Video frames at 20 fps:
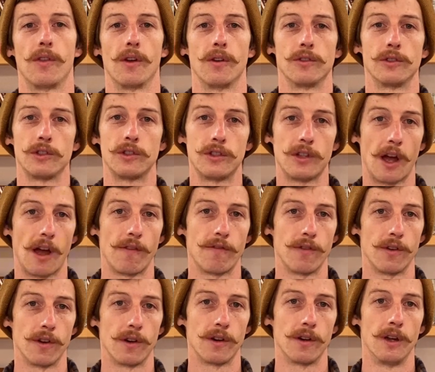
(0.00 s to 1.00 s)
those
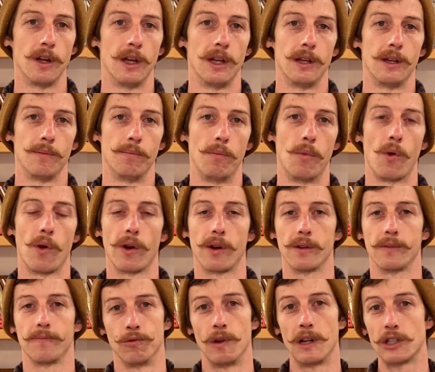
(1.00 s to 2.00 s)
tougher,
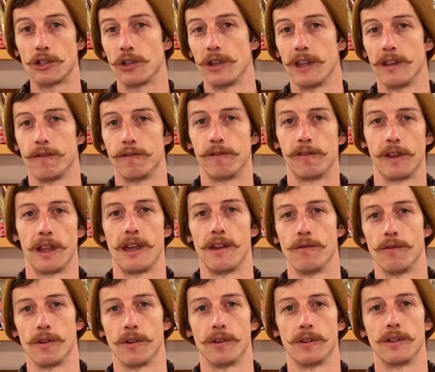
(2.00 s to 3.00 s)
more richly
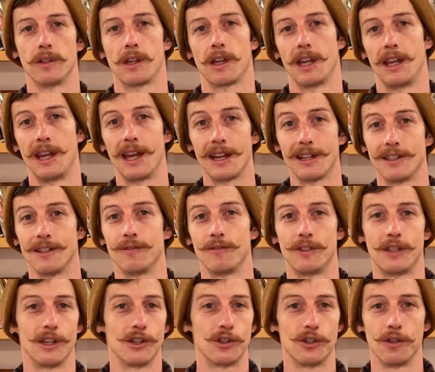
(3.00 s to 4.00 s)
flavored,
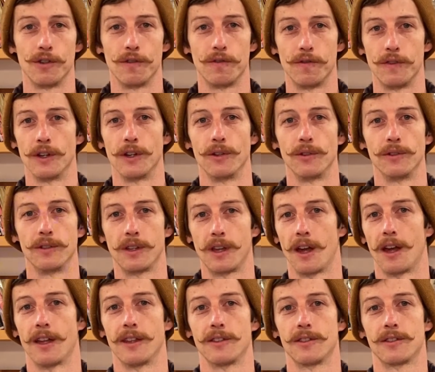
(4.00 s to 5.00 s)
connective tissue filled
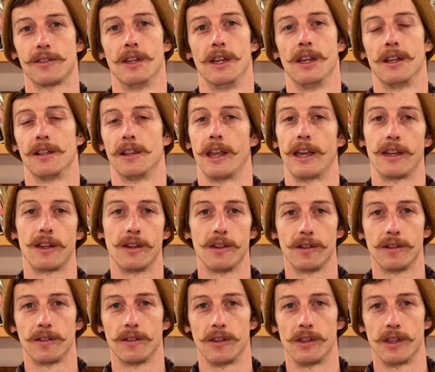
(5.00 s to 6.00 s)
cuts like
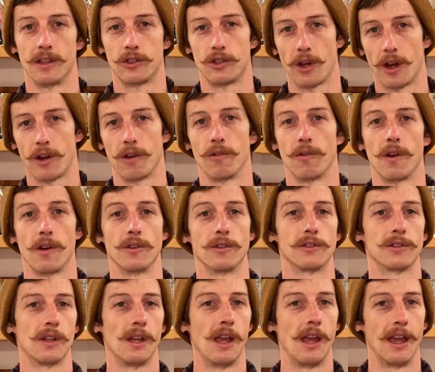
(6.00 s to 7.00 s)
the chuck
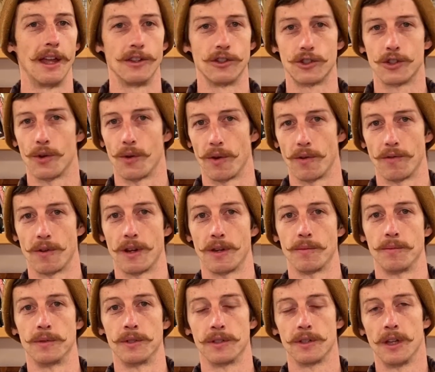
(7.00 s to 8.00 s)
roast and short
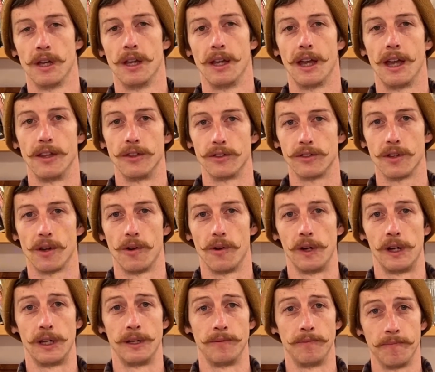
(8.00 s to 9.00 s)
ribs and so
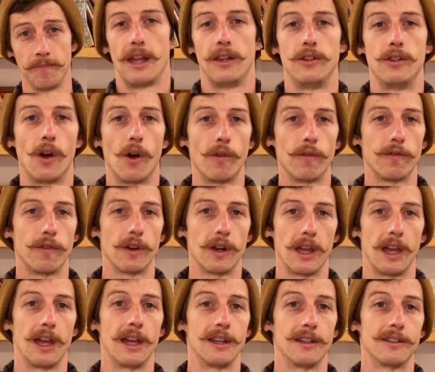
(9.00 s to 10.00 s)
on. And don't
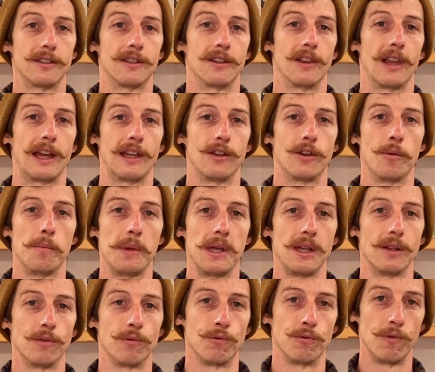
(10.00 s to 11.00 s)
forget to let your
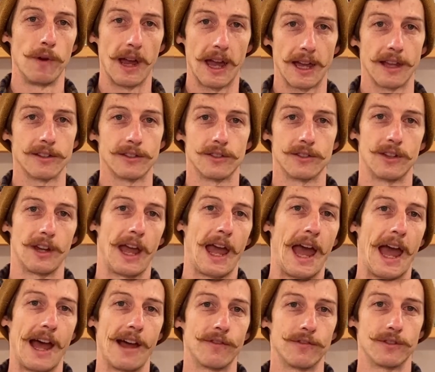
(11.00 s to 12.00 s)
meat rest
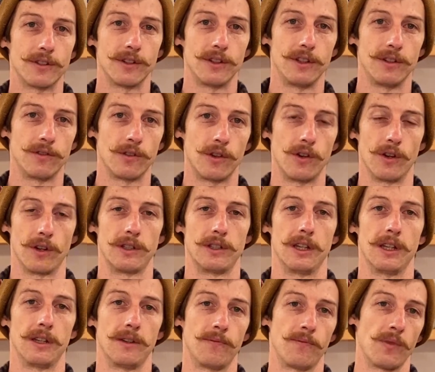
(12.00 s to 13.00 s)
after you've cooked
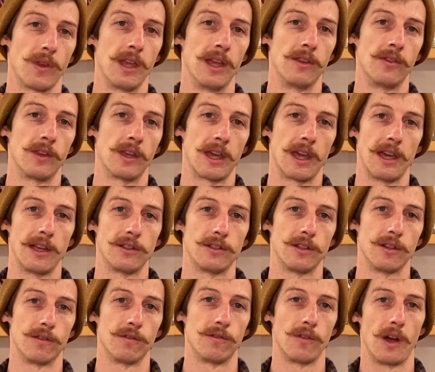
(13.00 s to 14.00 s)
it, in the
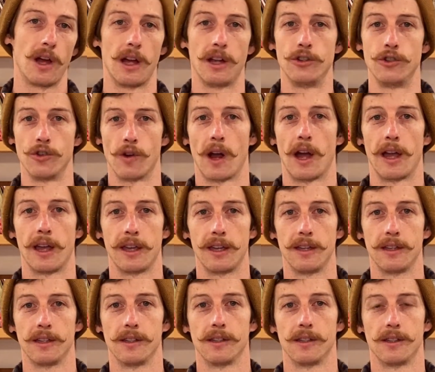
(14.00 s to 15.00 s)
case of a
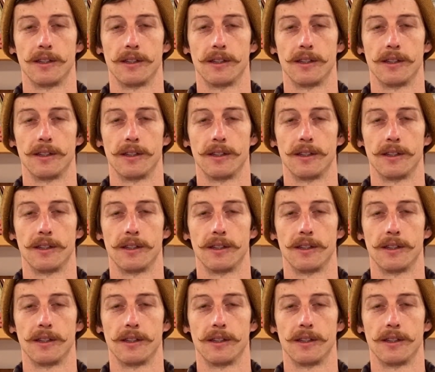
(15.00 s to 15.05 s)
dry